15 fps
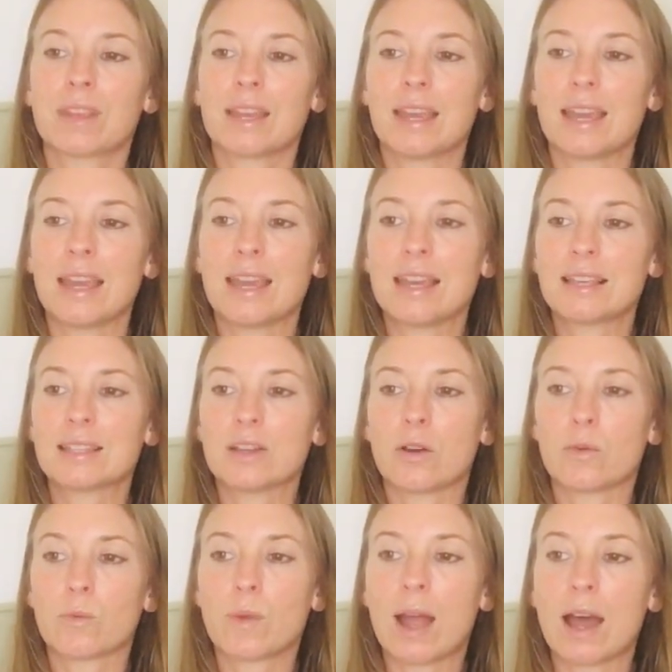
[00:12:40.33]
is a
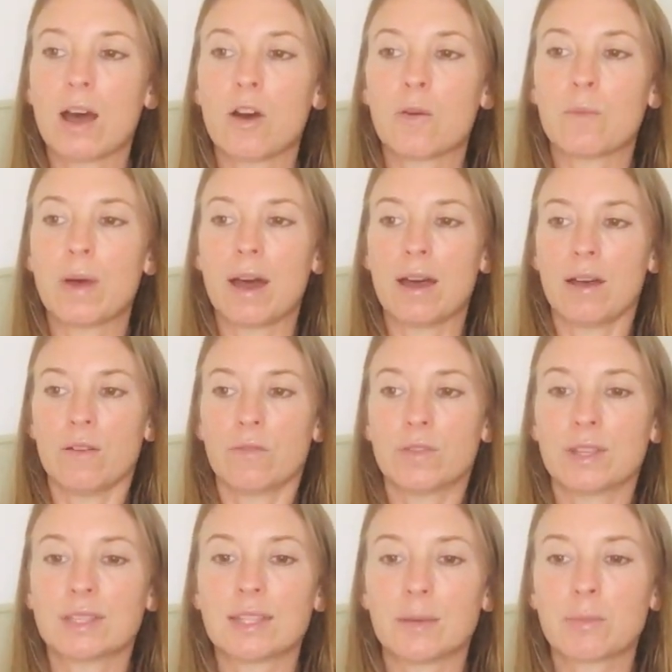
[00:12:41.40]
realm of
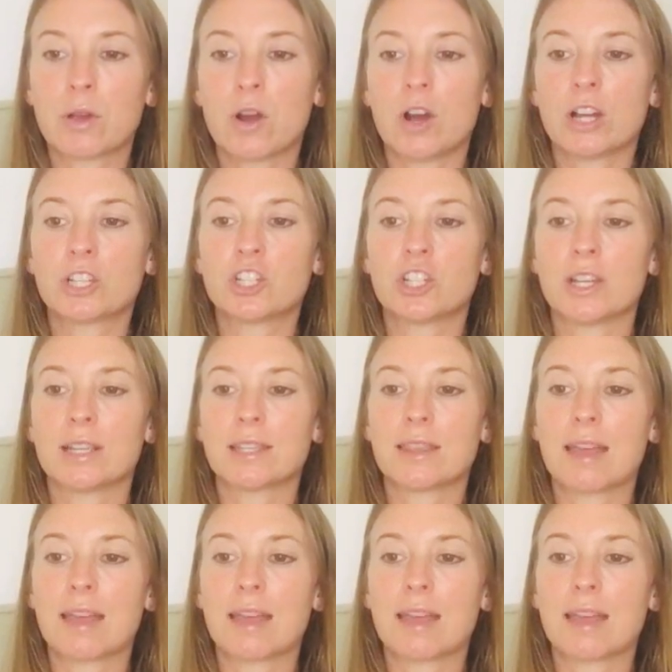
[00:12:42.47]
the subconscious,